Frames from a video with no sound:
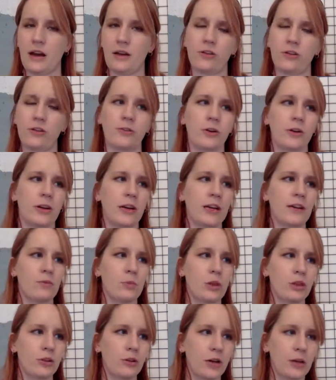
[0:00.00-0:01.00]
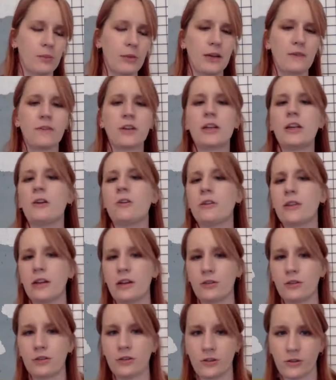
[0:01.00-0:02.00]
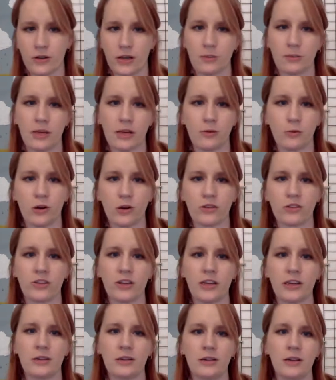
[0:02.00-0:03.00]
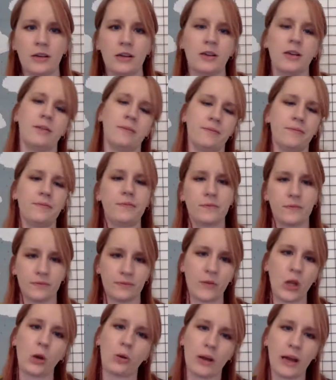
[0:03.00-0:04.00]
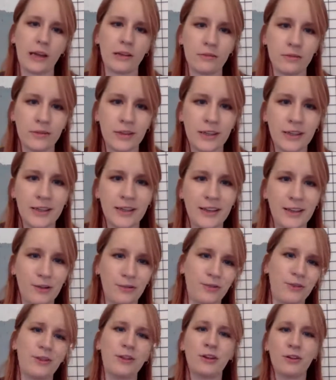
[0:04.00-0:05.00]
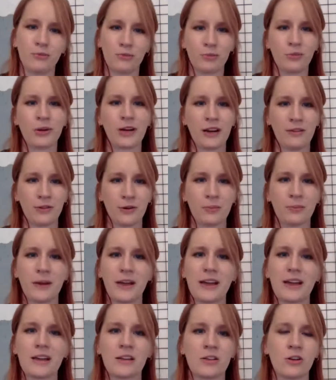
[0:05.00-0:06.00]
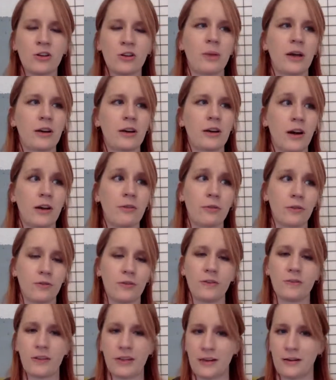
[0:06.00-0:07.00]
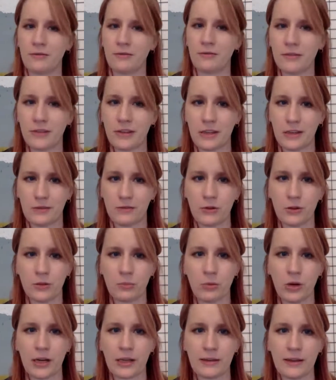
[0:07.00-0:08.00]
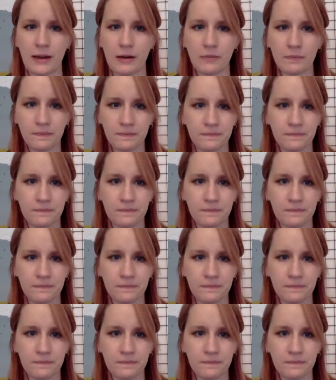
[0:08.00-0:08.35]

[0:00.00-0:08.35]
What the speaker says: So if you're going to give them a 30-minute video and then a 30-minute worksheet, okay, if whatever, but you're better off with 15 and 15 if you can break it down.